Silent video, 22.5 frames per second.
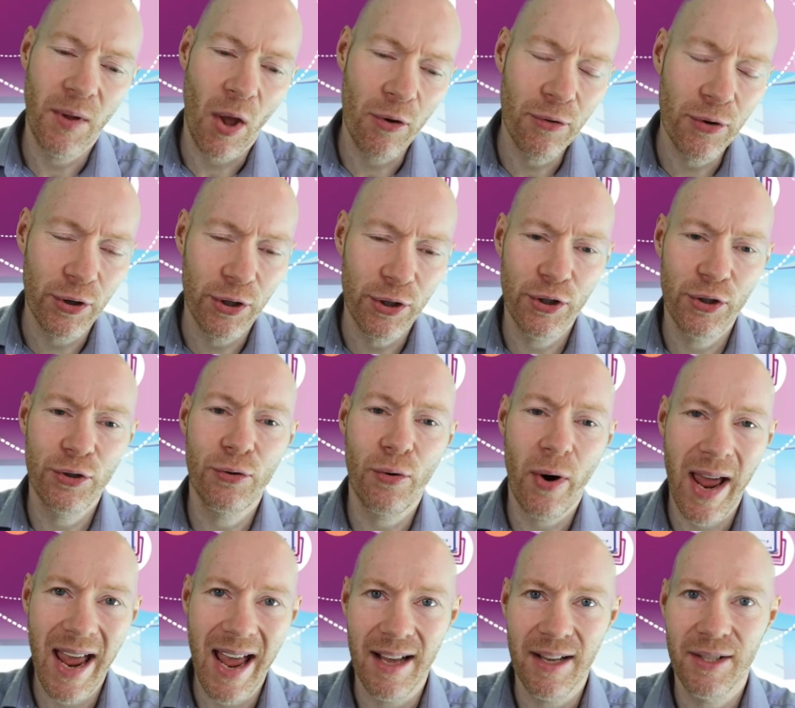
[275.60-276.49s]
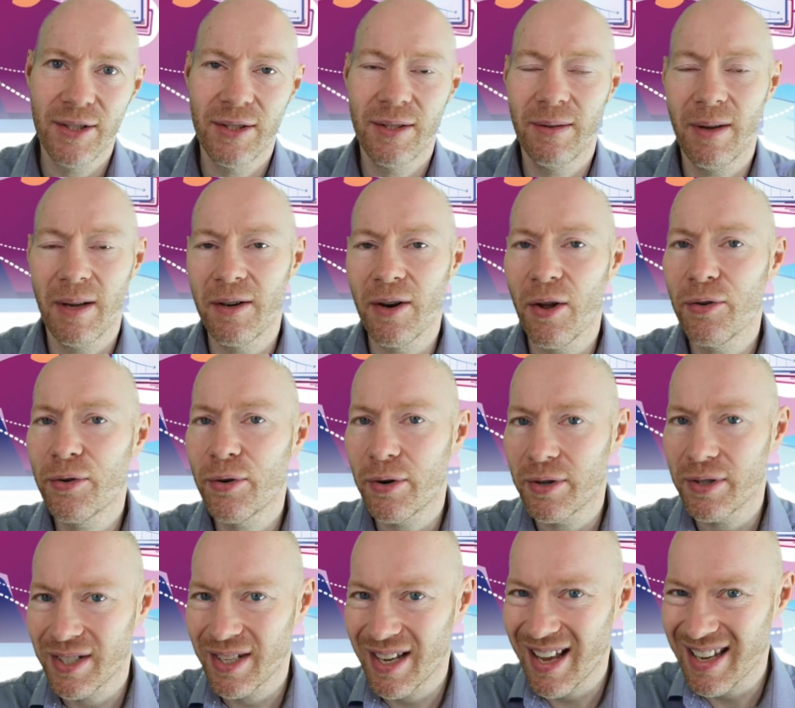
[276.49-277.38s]
stress and under
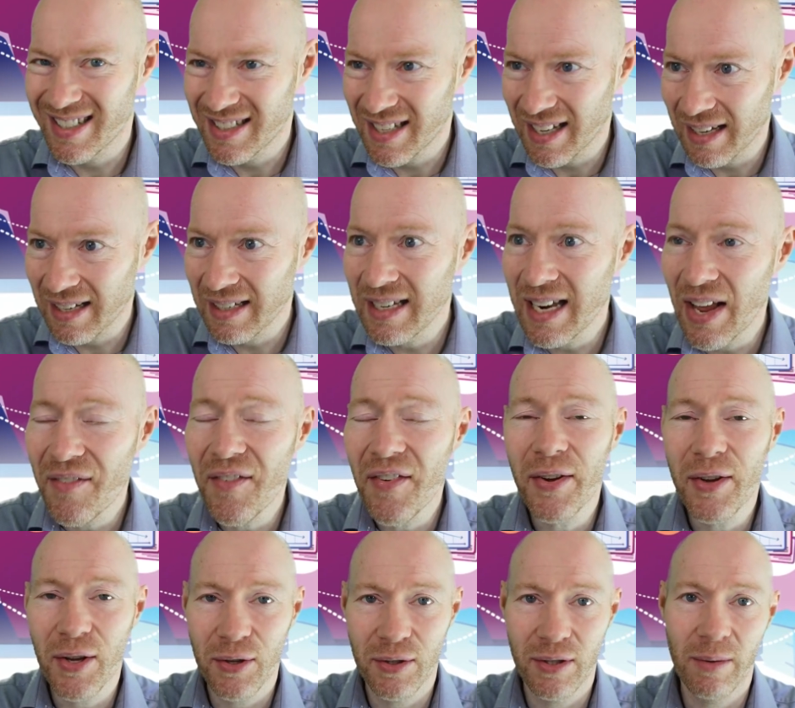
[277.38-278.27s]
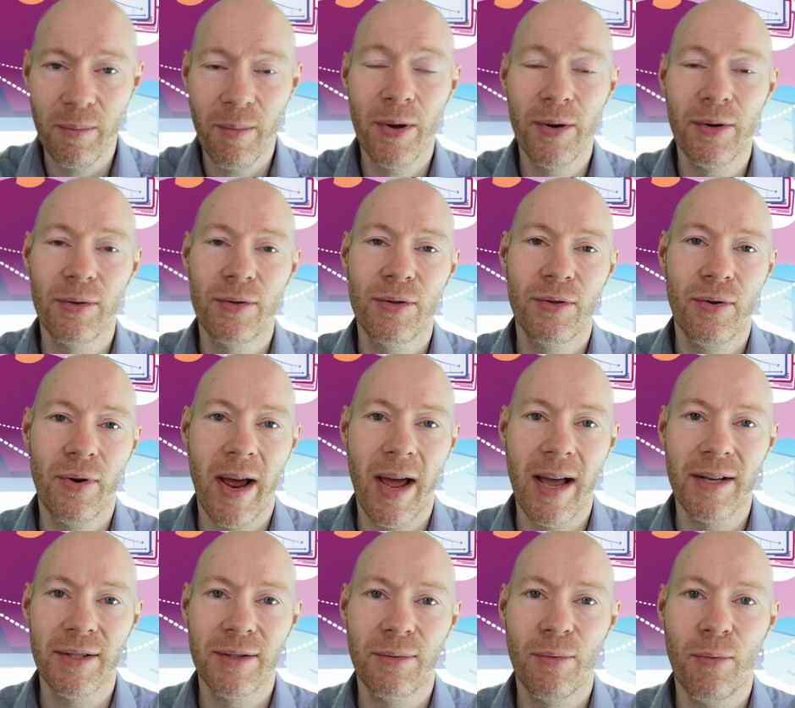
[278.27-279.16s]
a significant amount of
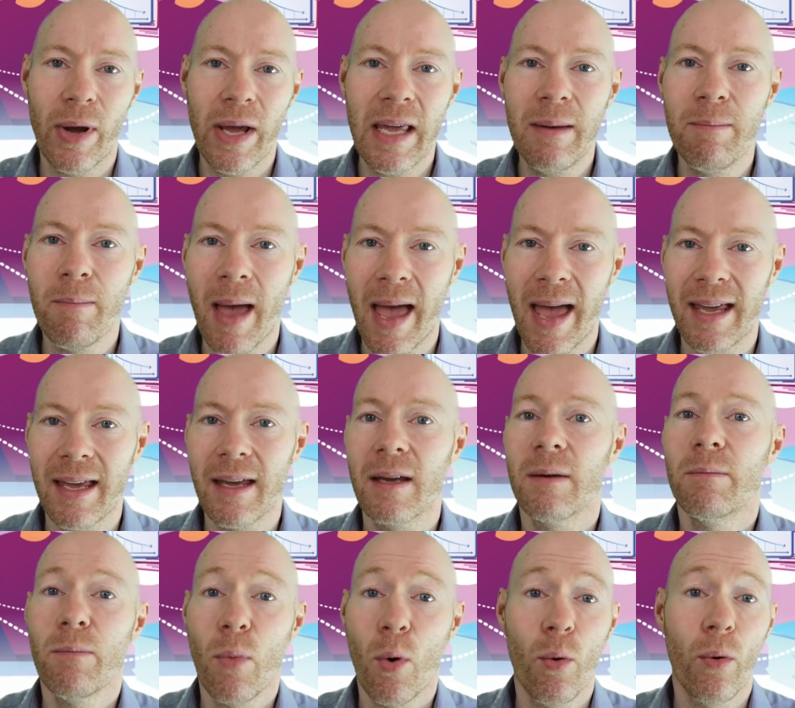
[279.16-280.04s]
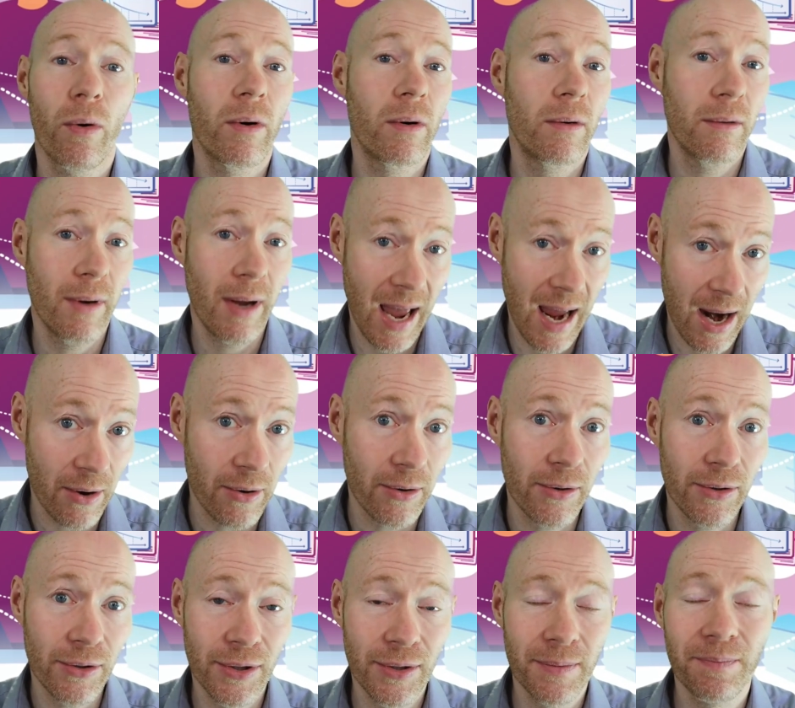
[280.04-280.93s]
stress, we make more
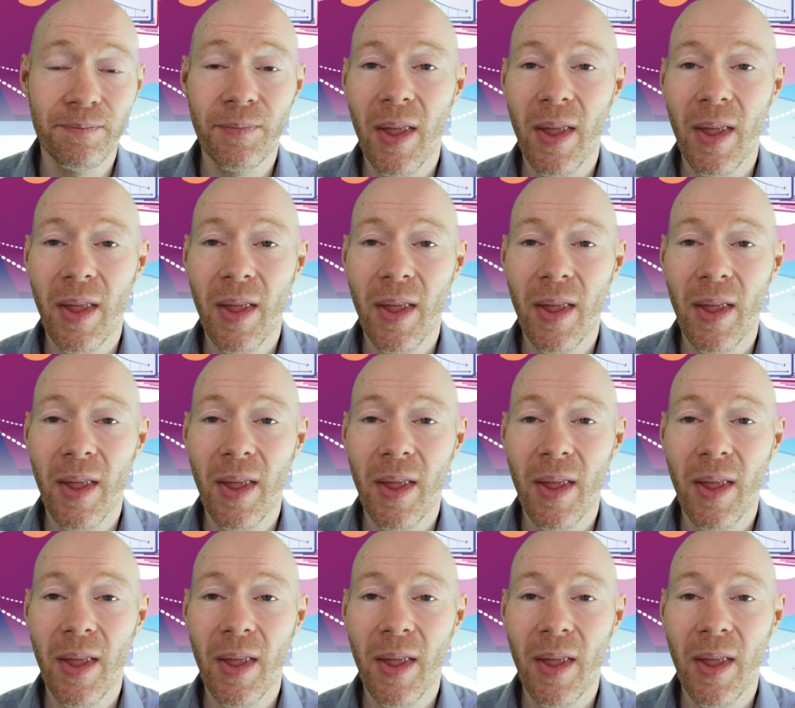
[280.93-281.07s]
errors.